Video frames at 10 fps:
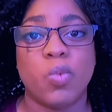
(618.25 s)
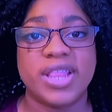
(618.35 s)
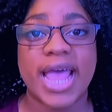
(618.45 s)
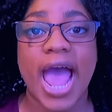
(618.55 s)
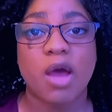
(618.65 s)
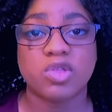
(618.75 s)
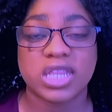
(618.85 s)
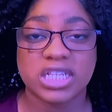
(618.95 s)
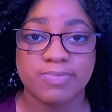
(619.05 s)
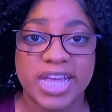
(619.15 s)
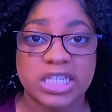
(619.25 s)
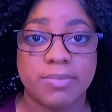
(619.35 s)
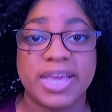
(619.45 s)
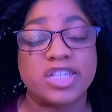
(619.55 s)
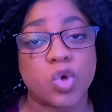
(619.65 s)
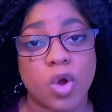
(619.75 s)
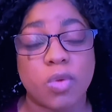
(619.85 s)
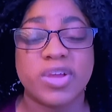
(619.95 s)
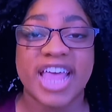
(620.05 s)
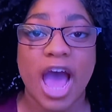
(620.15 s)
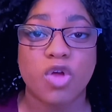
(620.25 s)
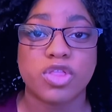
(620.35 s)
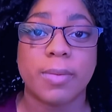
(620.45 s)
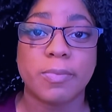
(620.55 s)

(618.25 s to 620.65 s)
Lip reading: without the specimens or without the